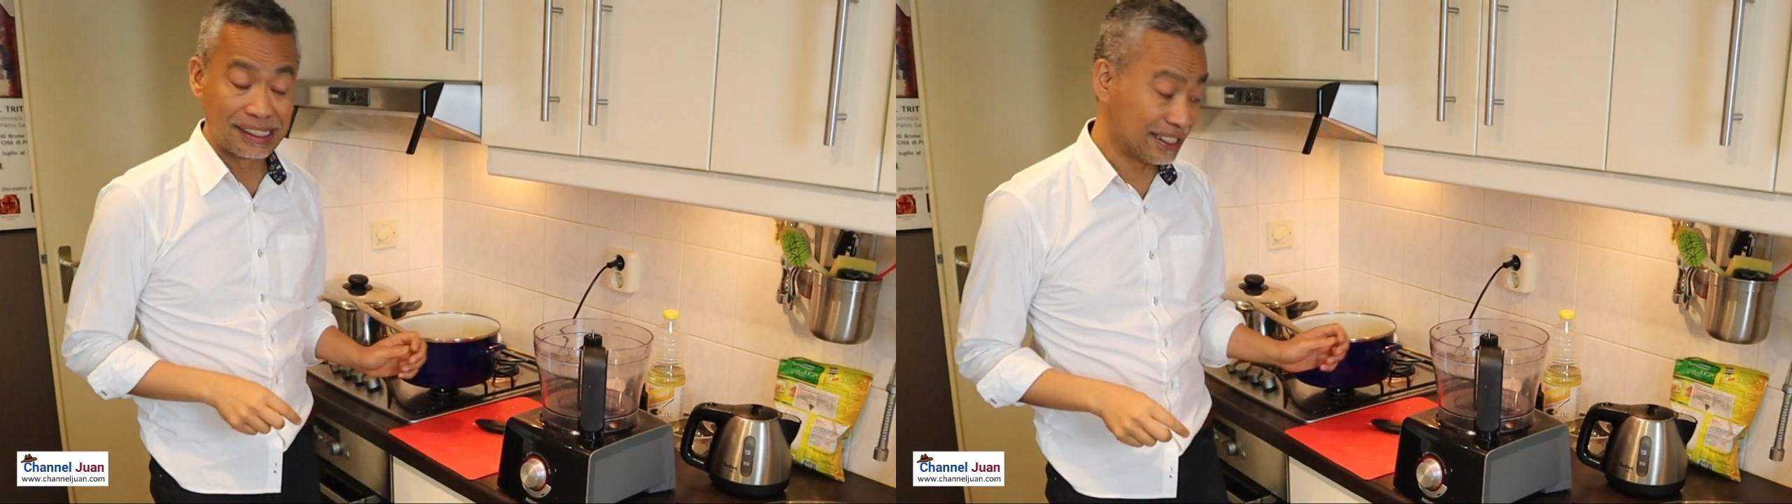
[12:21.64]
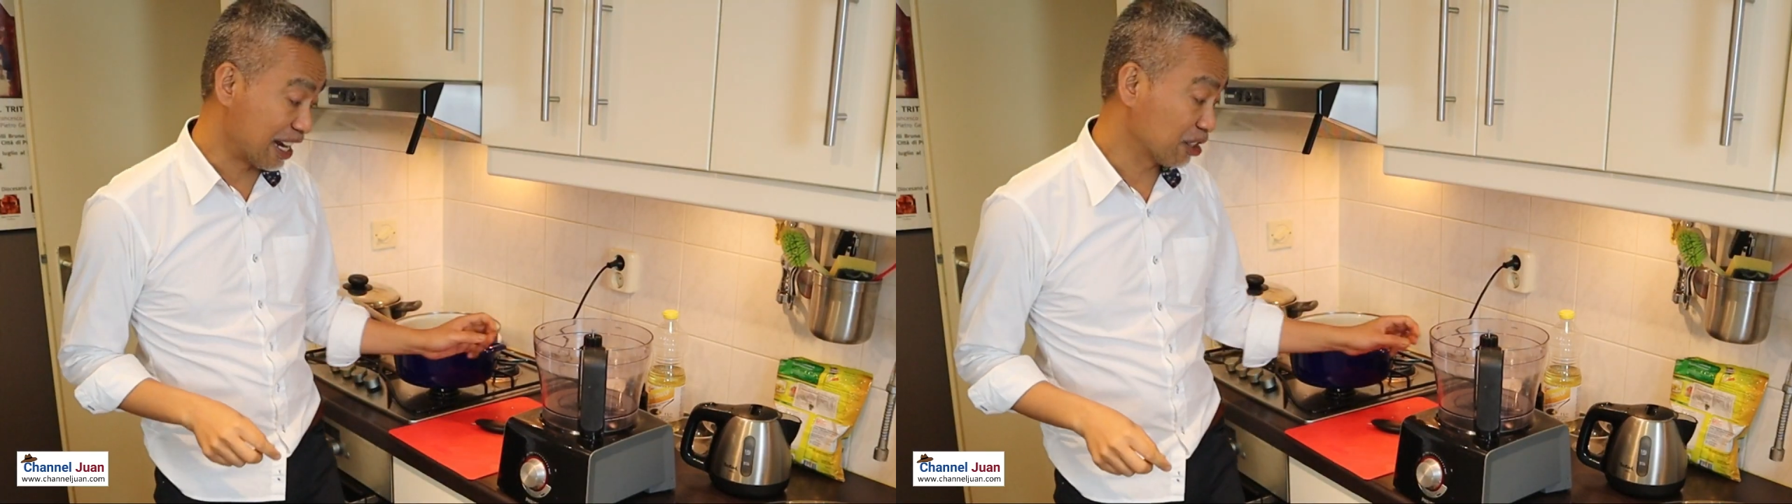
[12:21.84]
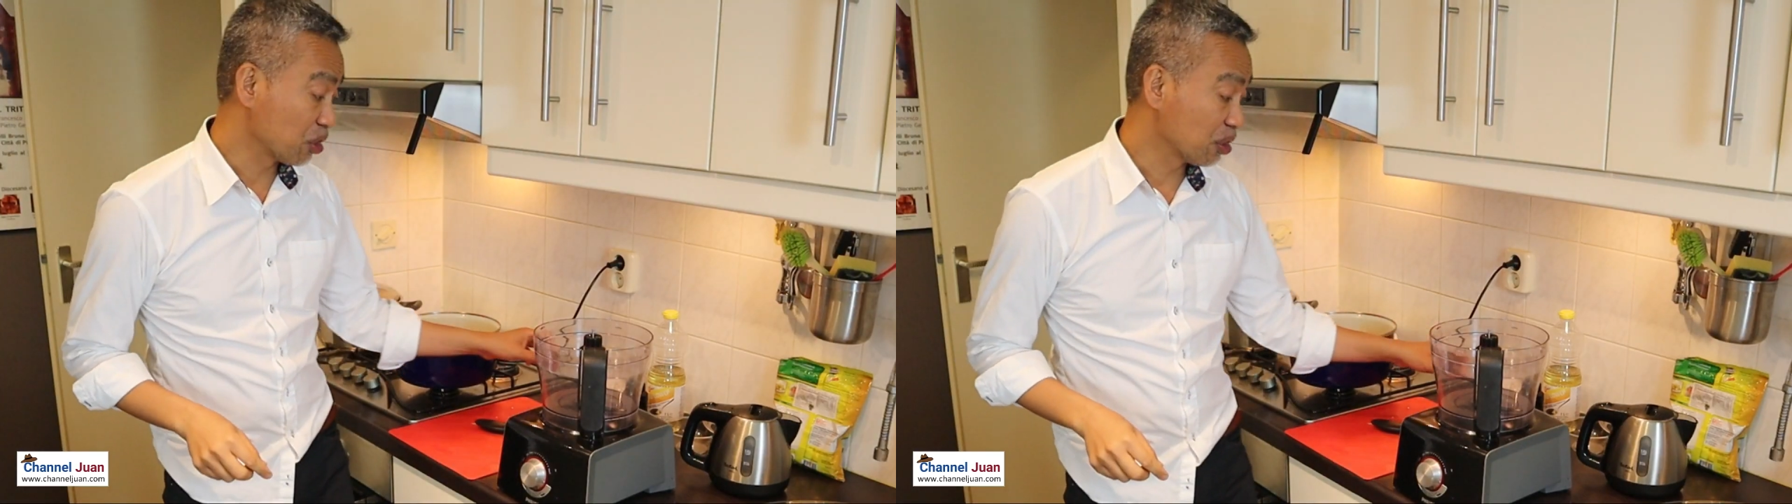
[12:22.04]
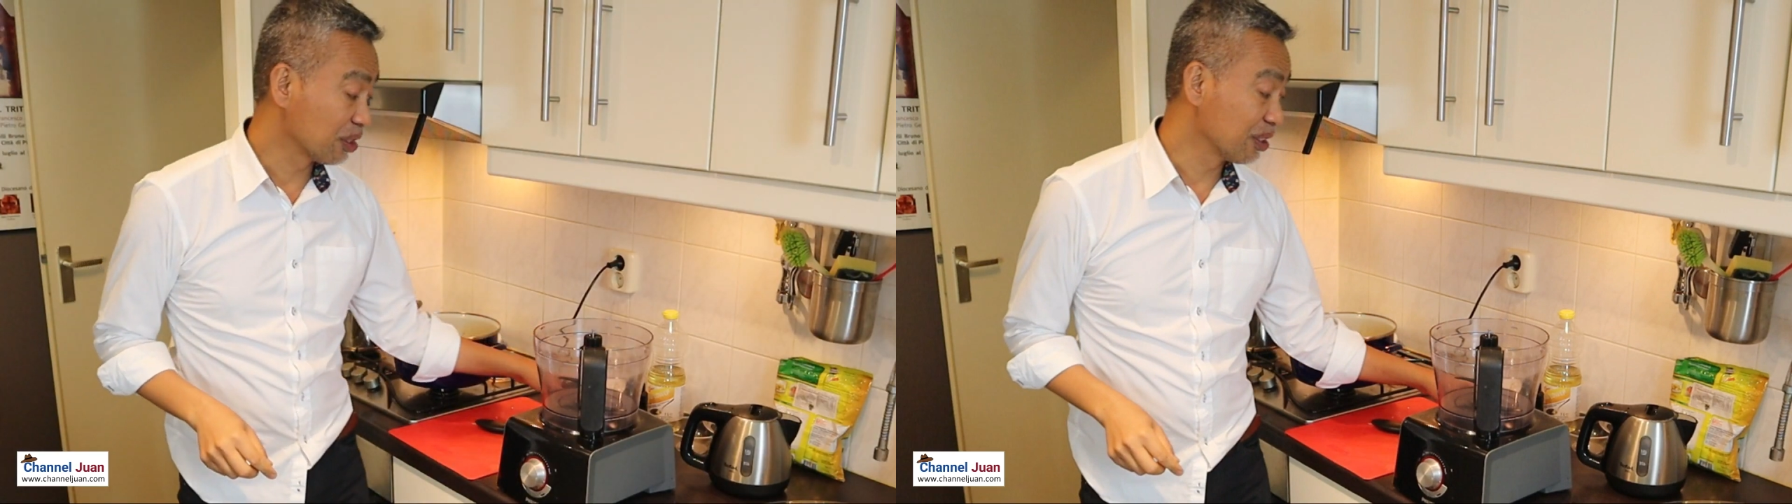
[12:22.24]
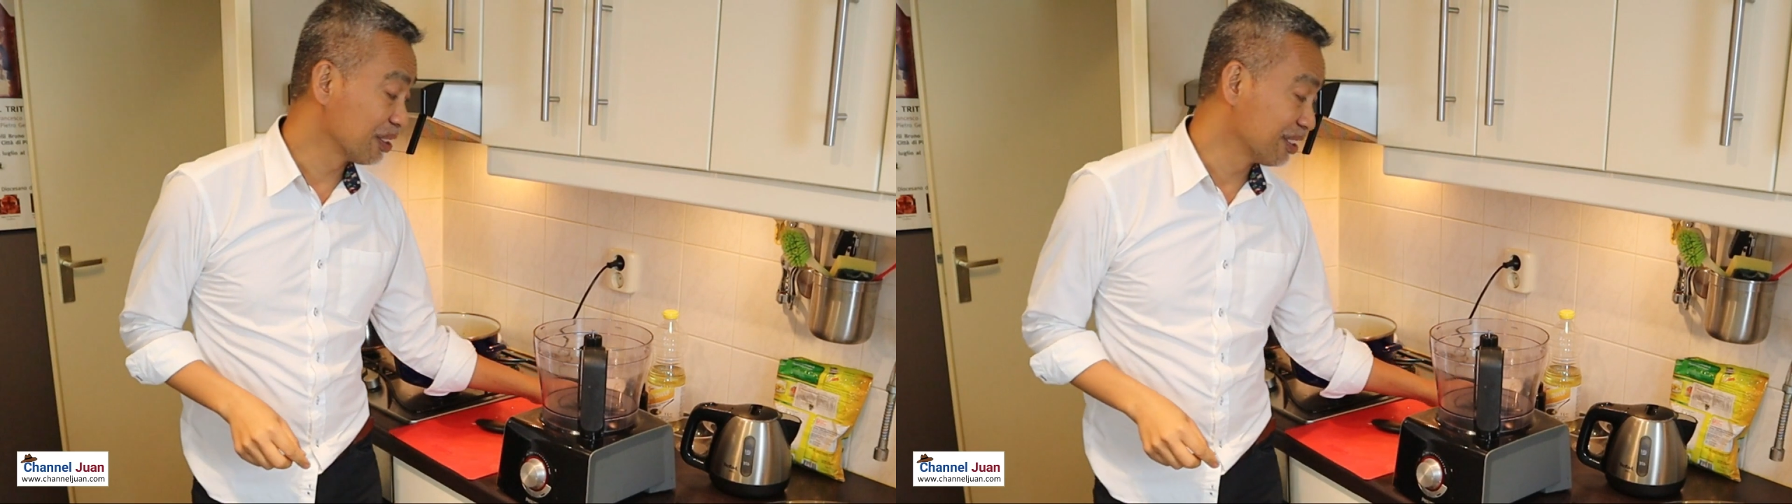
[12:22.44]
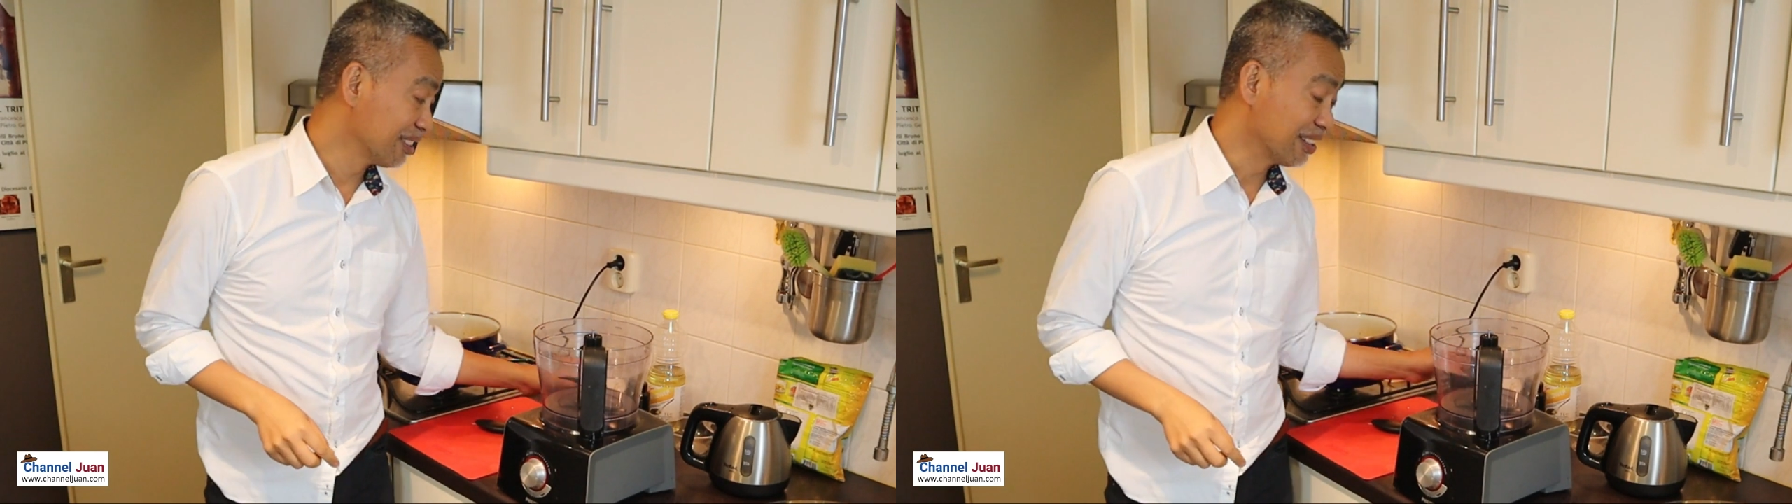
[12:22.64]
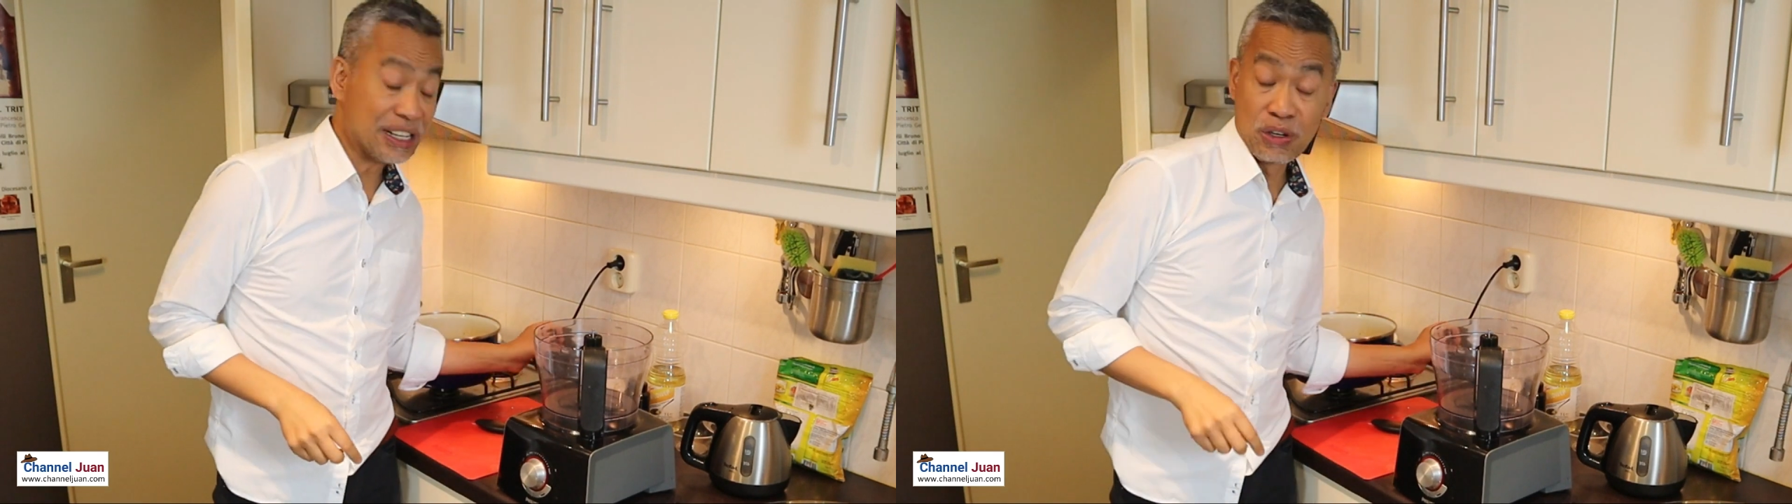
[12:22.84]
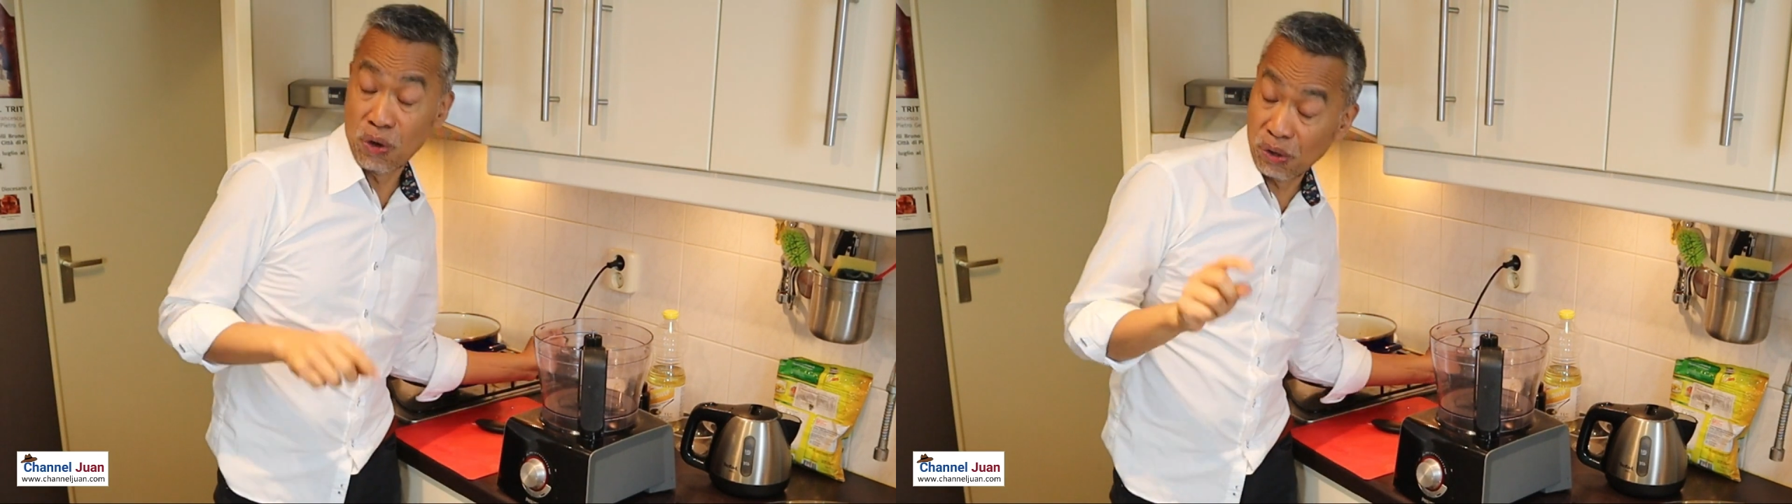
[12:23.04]
not
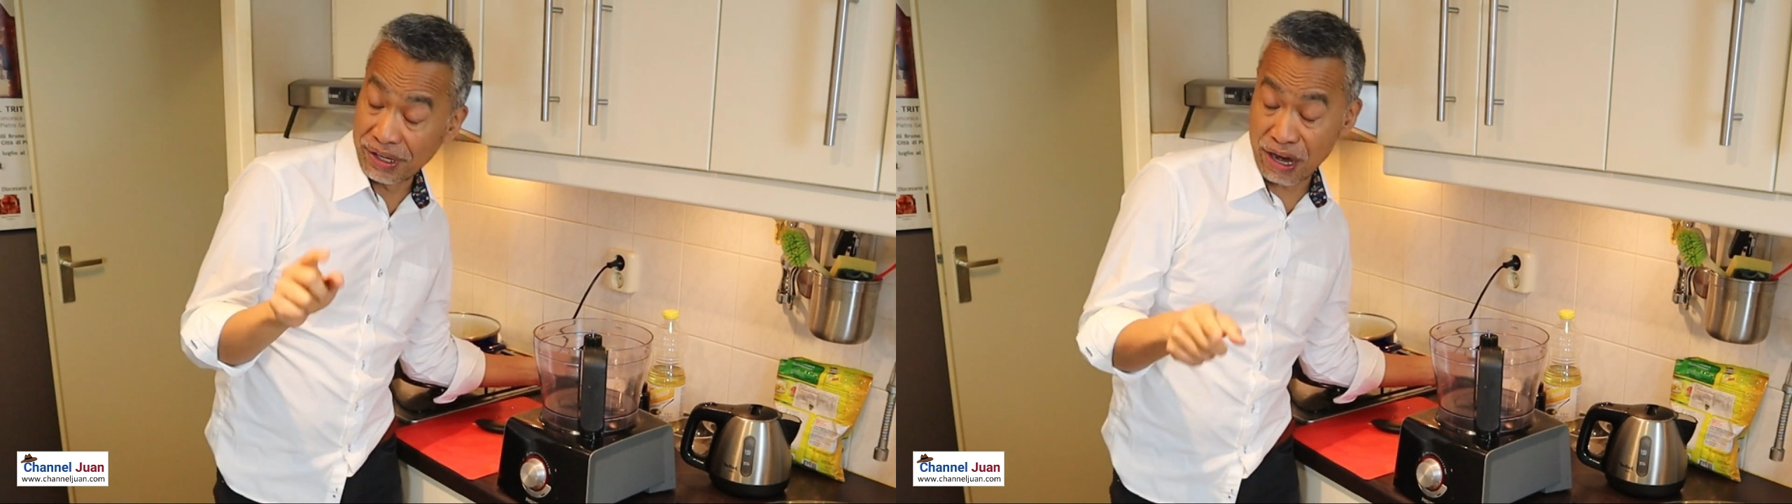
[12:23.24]
cool